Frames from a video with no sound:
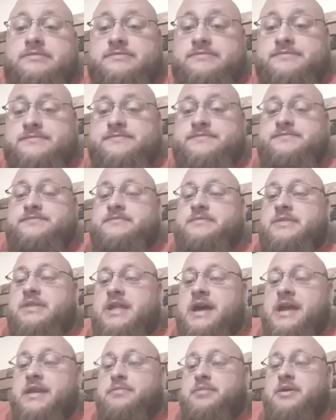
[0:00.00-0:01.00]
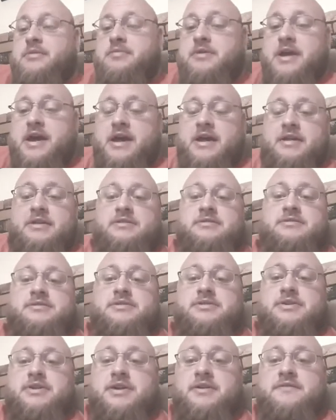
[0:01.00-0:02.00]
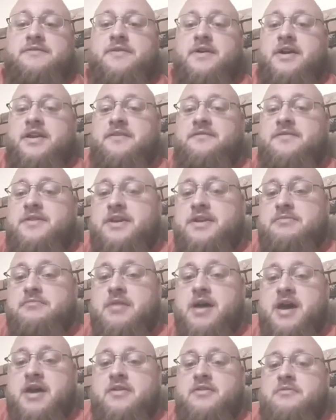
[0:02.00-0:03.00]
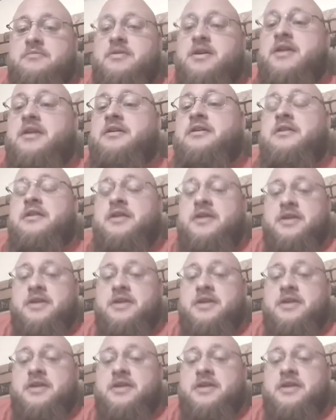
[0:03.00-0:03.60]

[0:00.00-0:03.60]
A lot of people got good, funny feedback on me